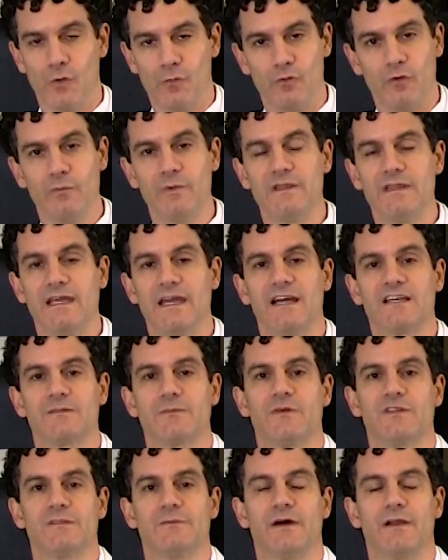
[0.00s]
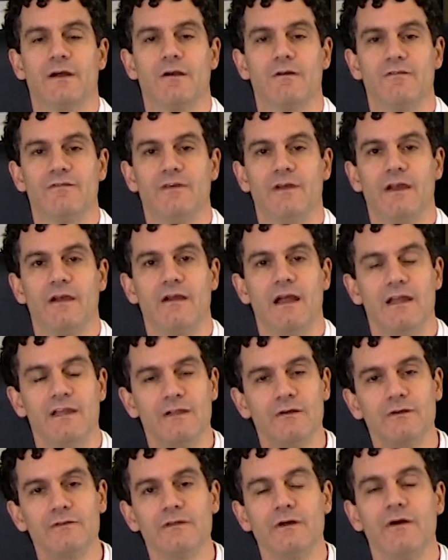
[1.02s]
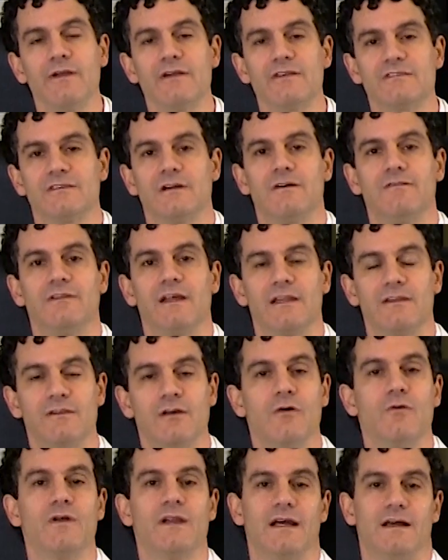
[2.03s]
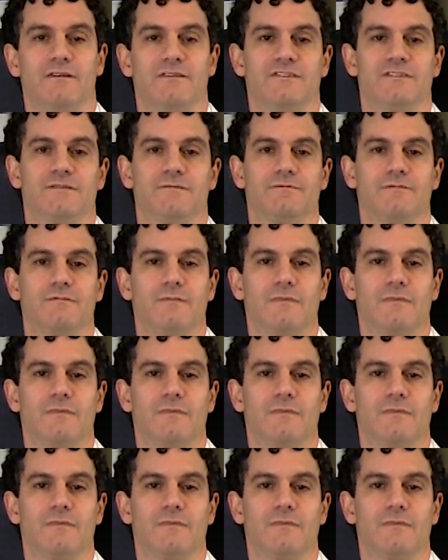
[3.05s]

We'll be the experts about heart failure, and you'll know yourself like no one else.